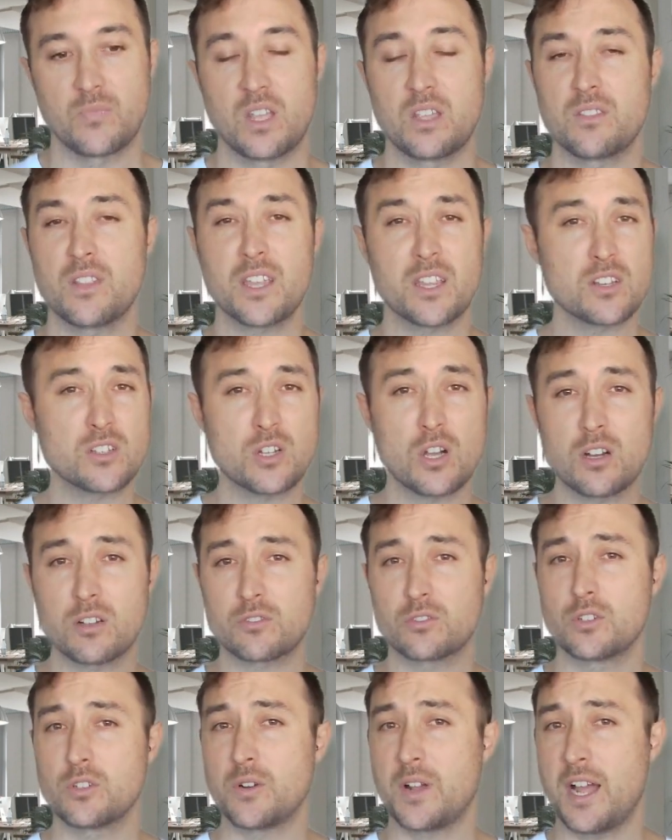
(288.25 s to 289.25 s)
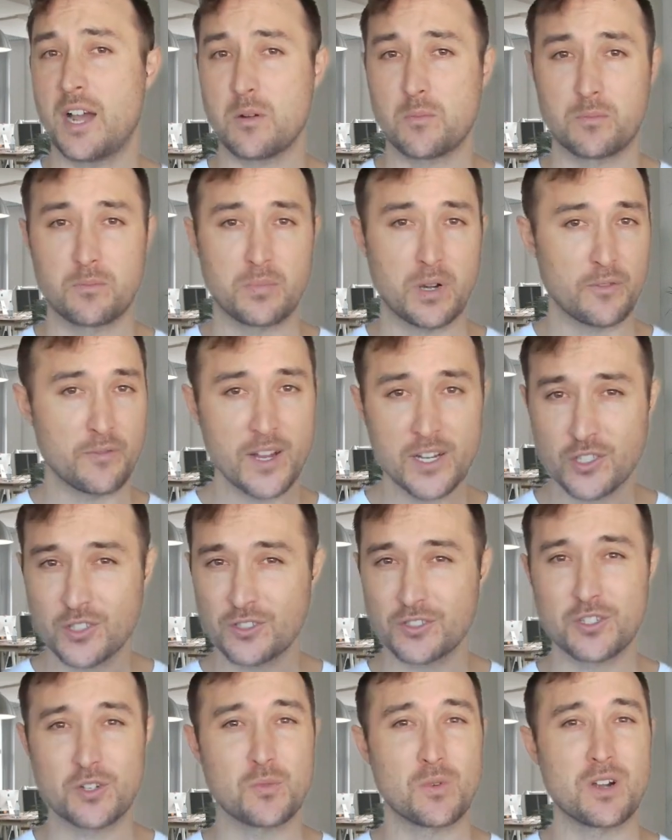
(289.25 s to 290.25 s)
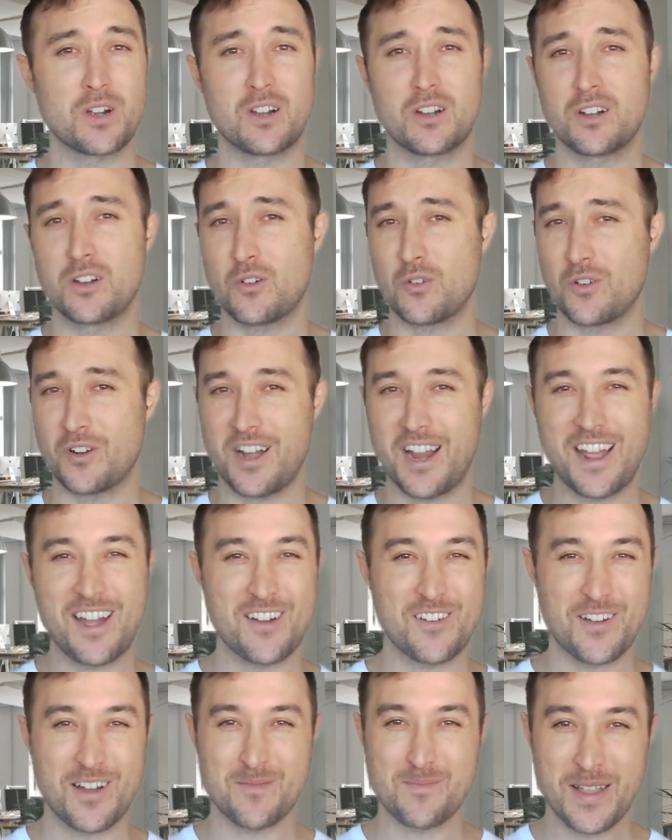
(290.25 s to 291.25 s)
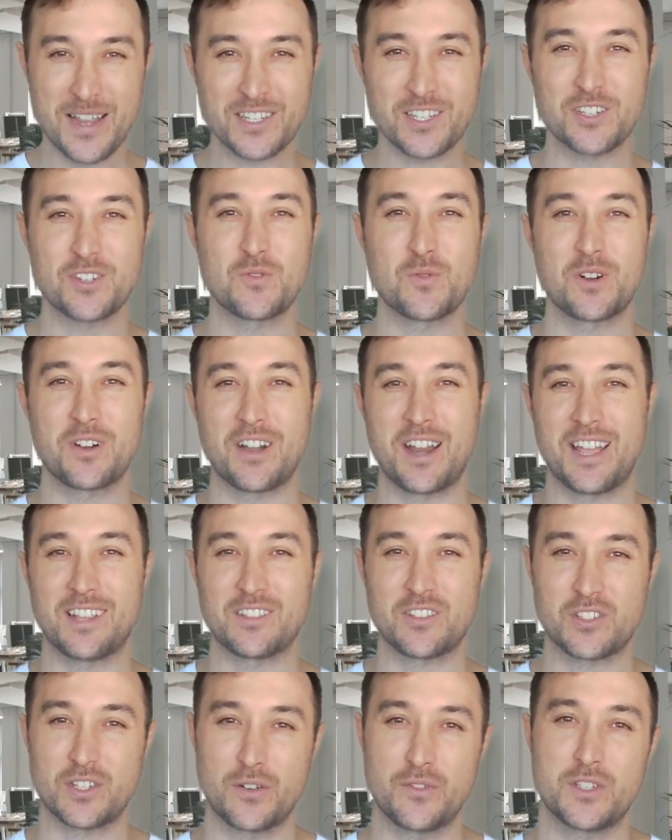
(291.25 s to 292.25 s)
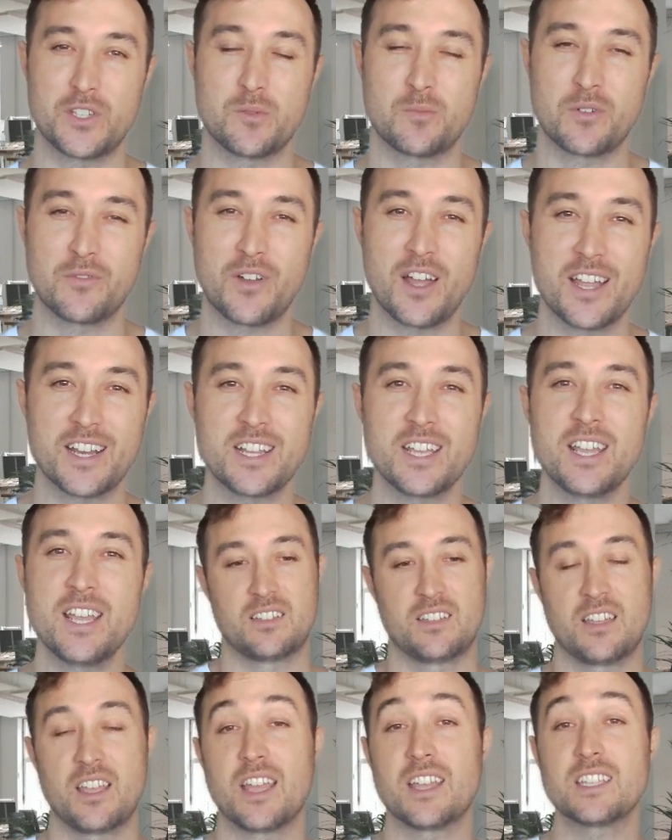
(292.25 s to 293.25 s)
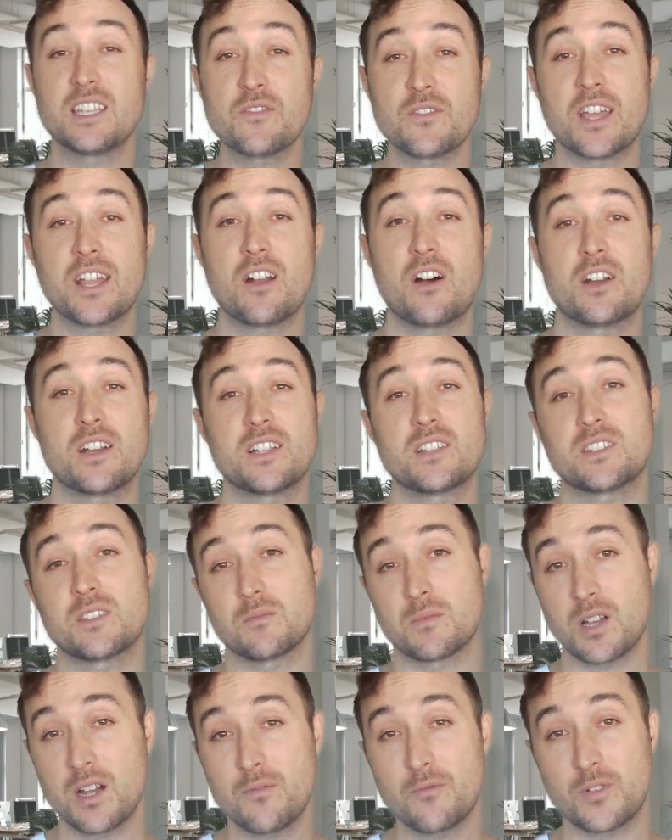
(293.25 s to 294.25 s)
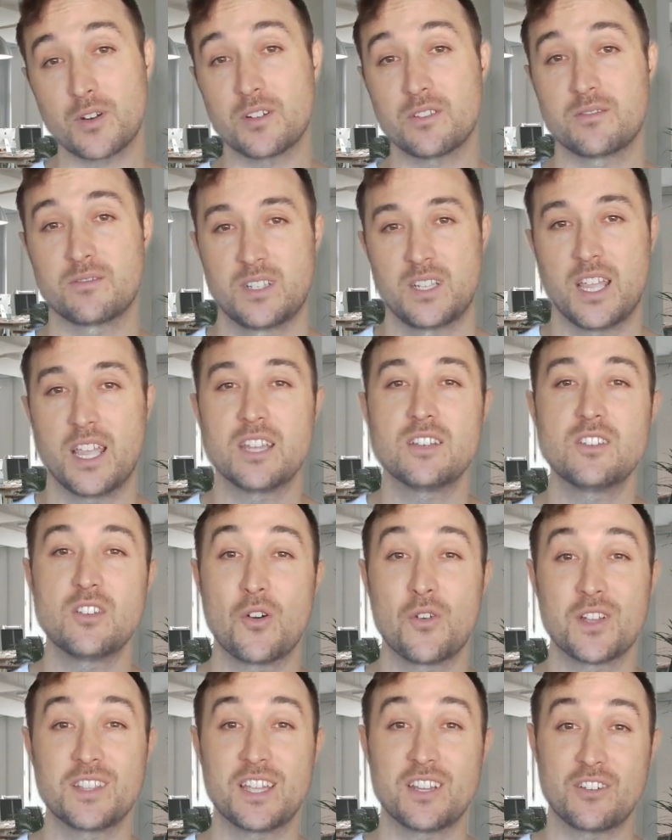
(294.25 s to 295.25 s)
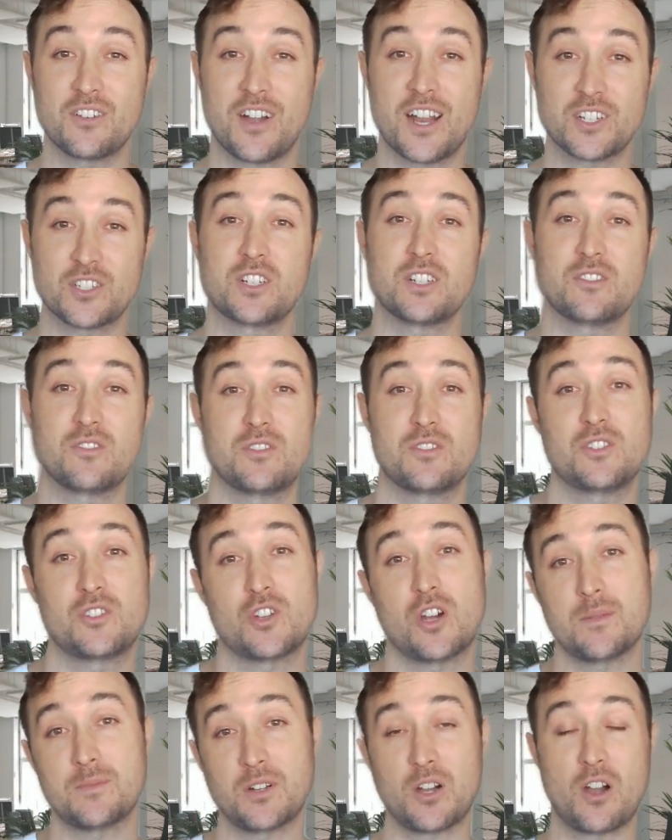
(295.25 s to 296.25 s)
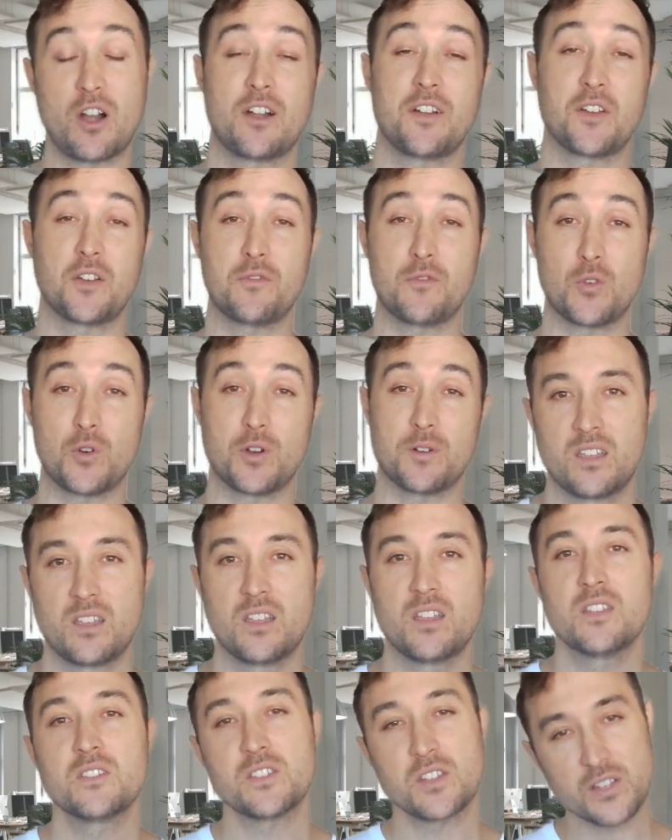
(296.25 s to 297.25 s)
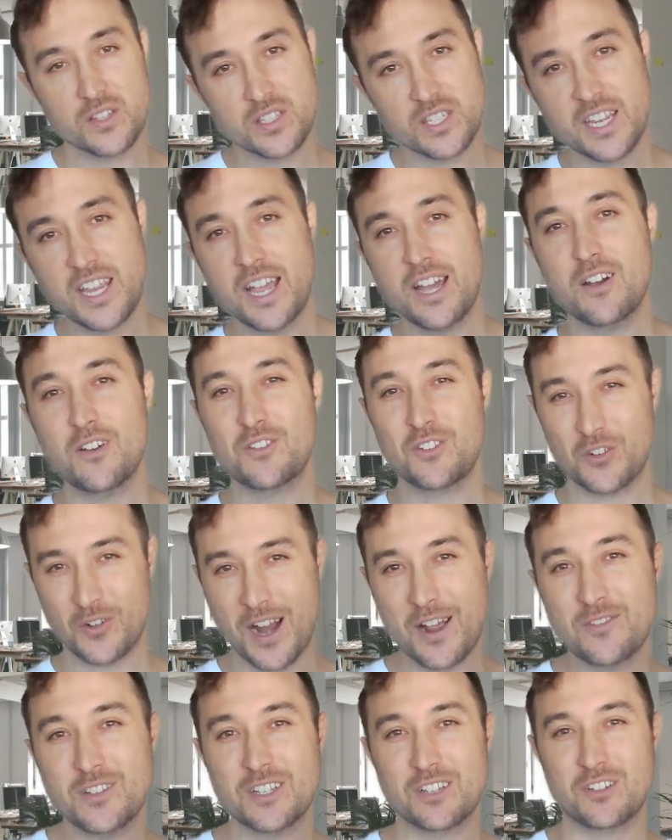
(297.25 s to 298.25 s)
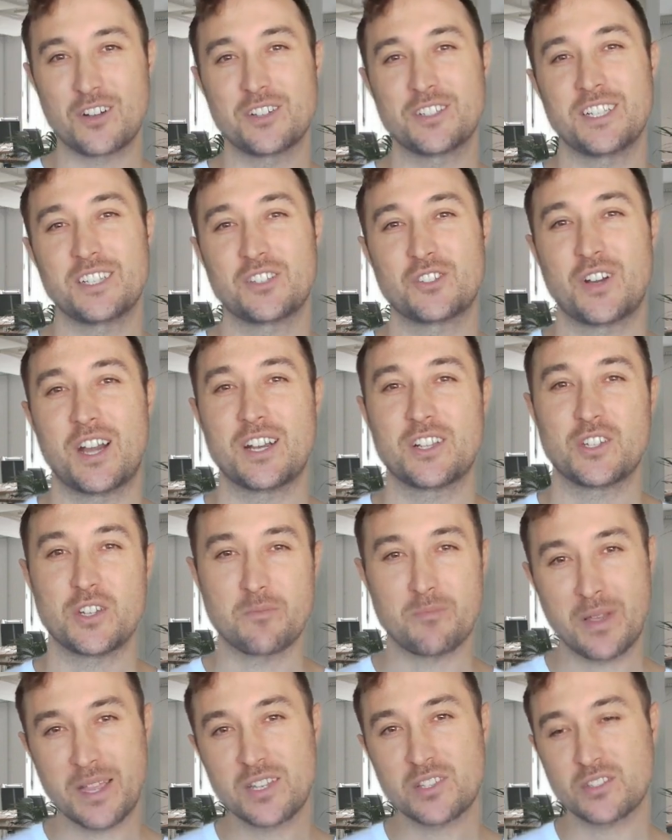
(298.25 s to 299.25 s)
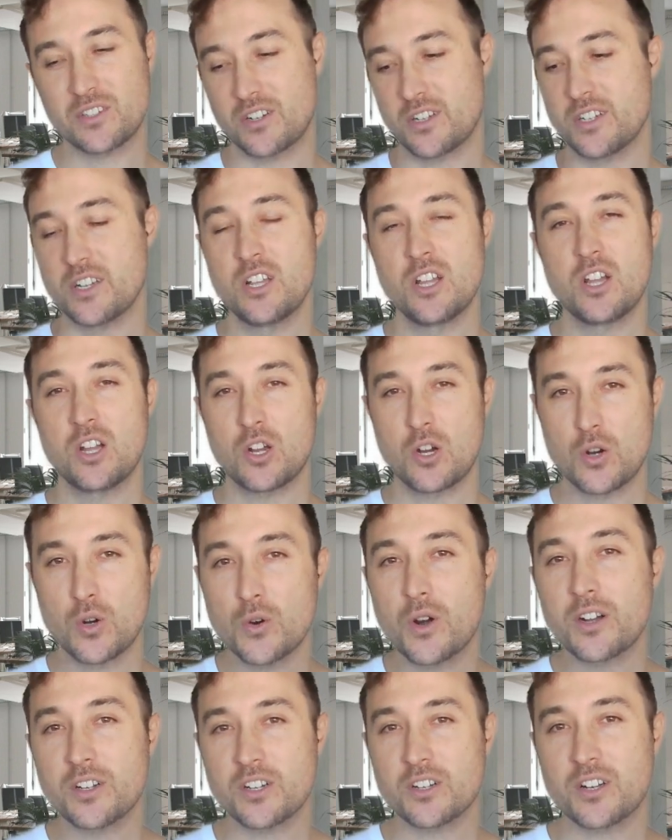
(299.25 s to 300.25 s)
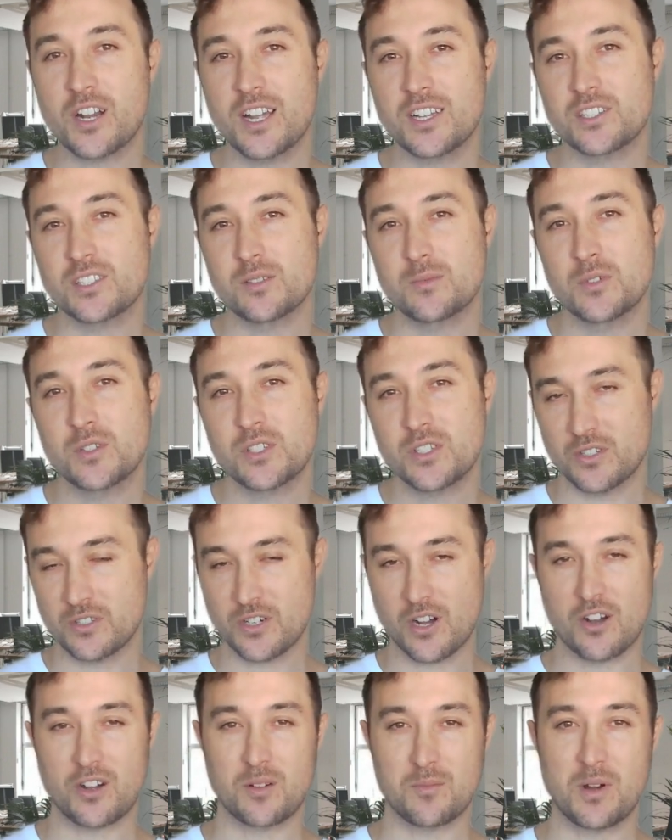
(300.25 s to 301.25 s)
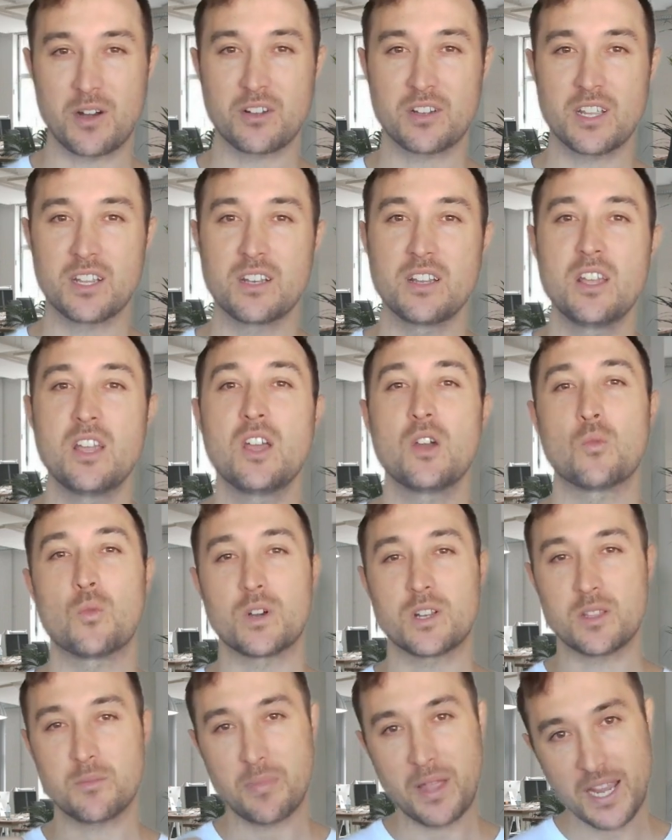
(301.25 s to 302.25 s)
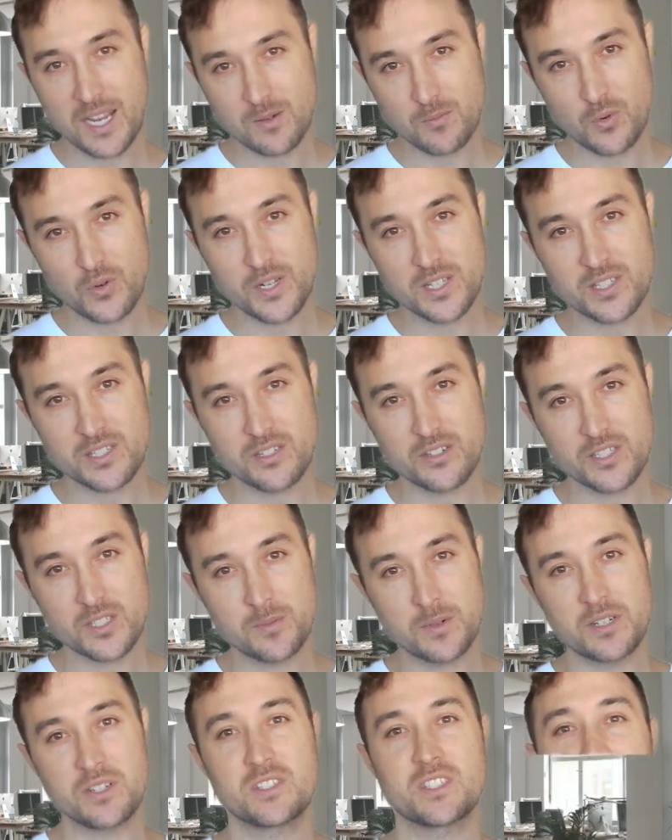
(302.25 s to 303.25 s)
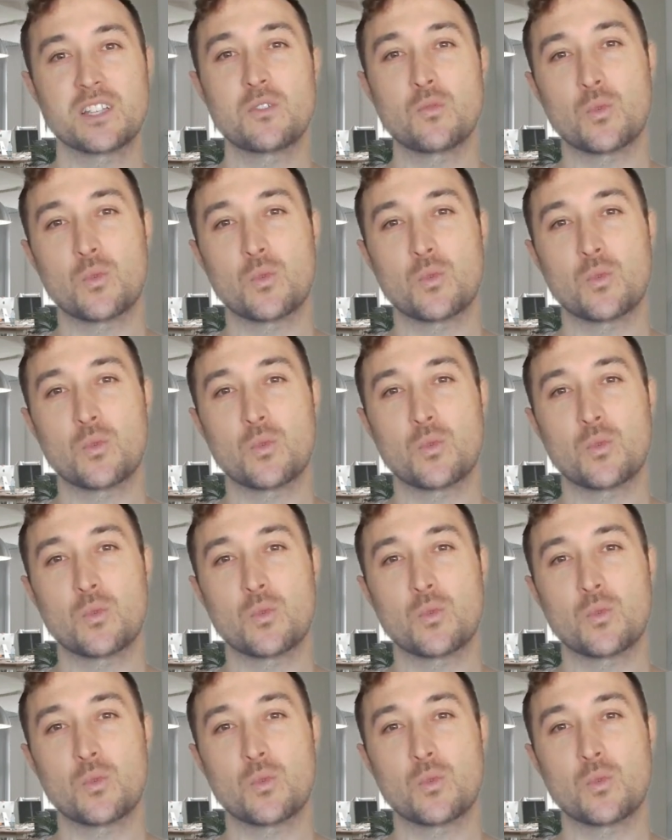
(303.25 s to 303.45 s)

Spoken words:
They can talk through how professional you were or how amazing you were at the service you provide and give that audience some comfort in knowing that you're actually going to do the job they're hiring you for. So you can see how crafting a content strategy based on who are your customers, your target market? What are the pain points they're experiencing?